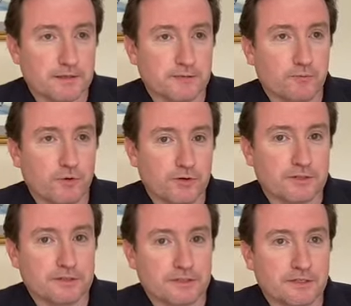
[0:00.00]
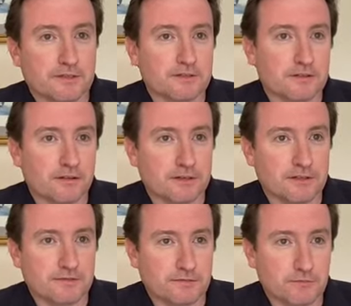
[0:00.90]
it works in a slightly
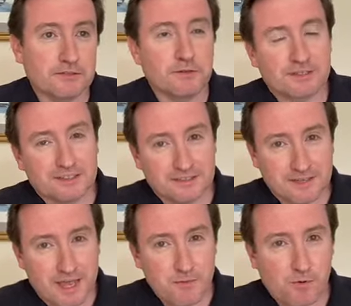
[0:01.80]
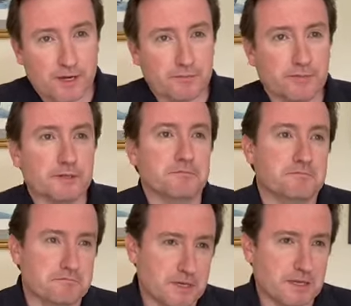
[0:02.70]
different, it works in the same way, but
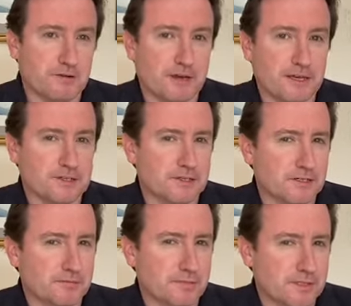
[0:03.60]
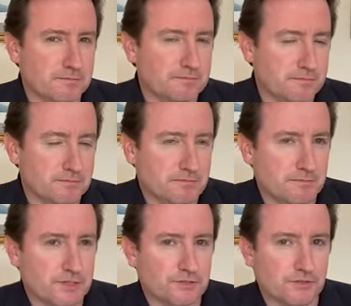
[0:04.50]
the calculation can be
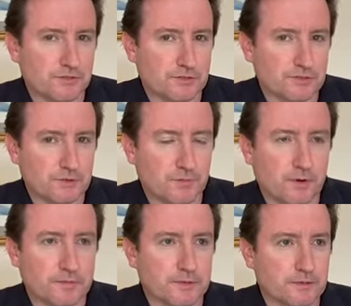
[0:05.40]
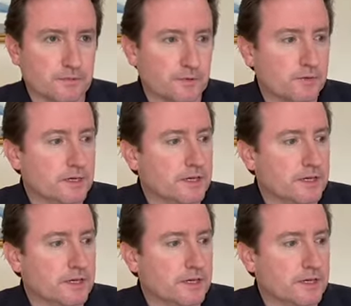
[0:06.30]
misunderstood by people.